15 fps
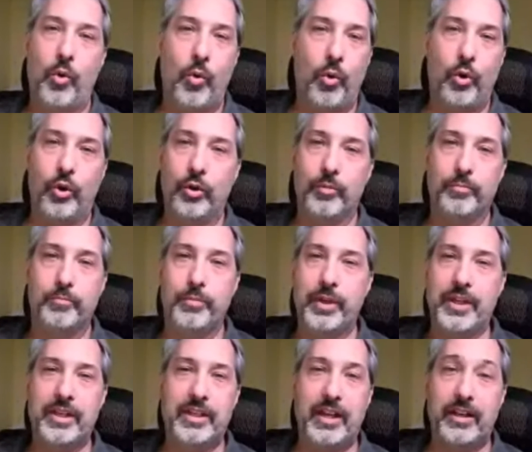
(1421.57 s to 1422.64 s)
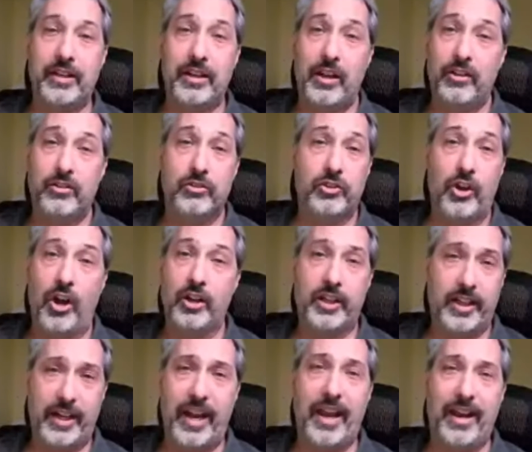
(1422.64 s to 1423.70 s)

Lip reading: or be yet another talking